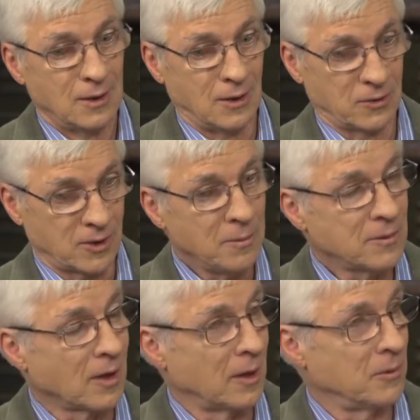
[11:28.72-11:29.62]
Now,
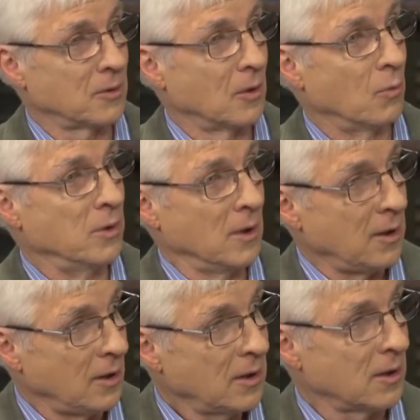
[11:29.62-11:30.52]
sometimes when you
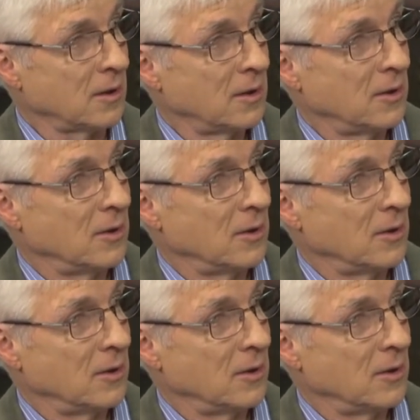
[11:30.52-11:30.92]
hear